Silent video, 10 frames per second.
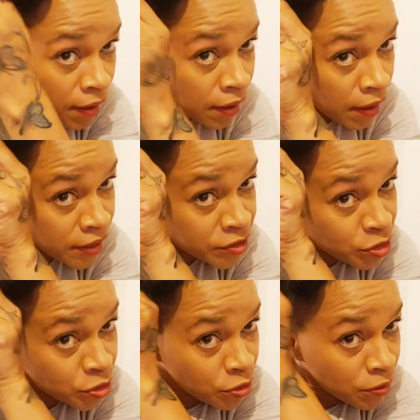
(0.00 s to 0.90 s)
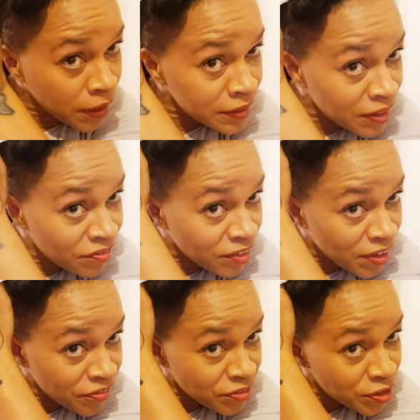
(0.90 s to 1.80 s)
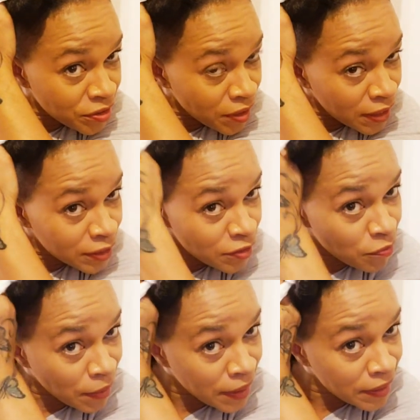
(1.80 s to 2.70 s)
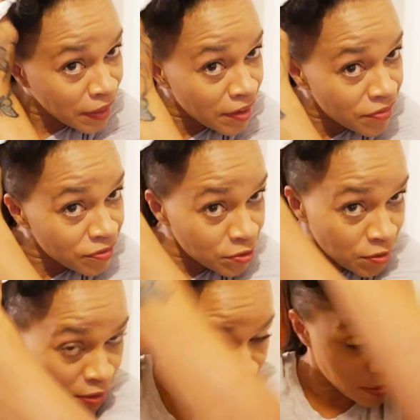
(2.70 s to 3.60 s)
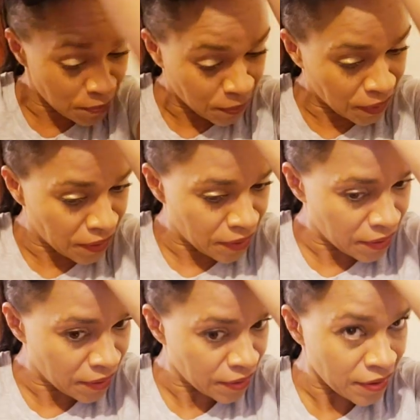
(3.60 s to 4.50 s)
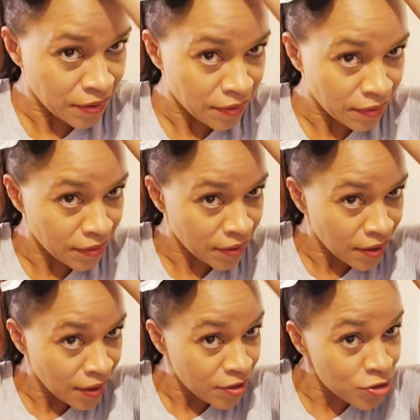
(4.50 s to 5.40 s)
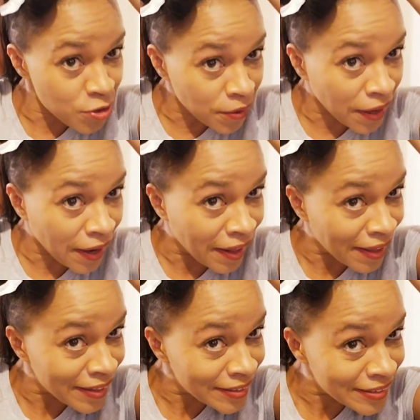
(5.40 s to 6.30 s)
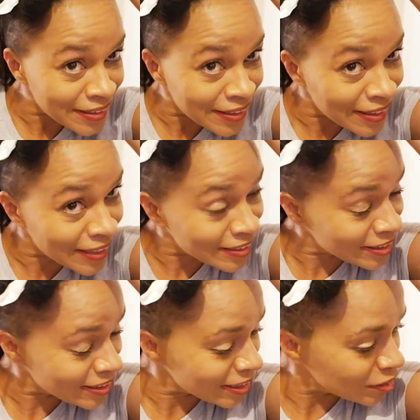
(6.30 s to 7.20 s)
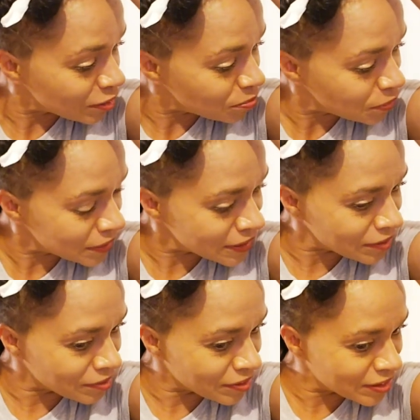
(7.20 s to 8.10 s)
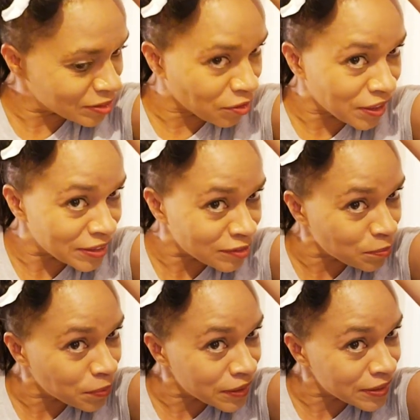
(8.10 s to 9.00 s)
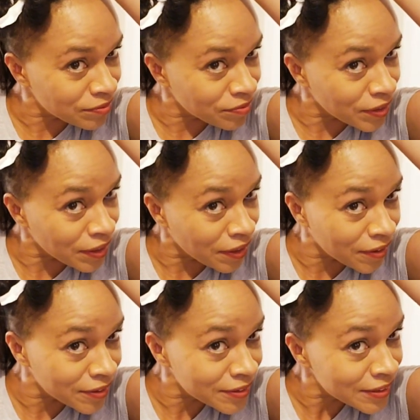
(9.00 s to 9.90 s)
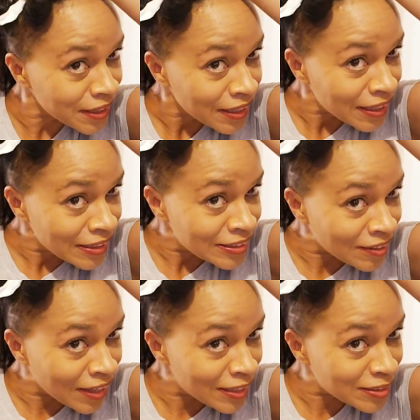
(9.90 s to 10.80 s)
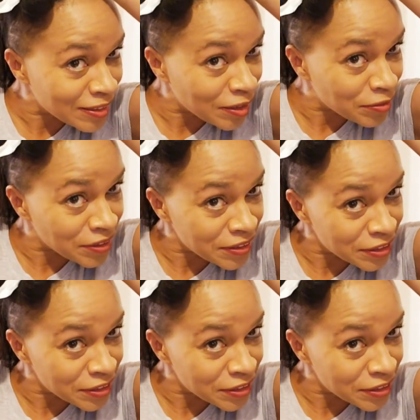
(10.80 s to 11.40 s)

I do. I live life to the, I live my life. You know what I mean? But you guys like to see the prison stories or the prison videos. So that's what I'm going to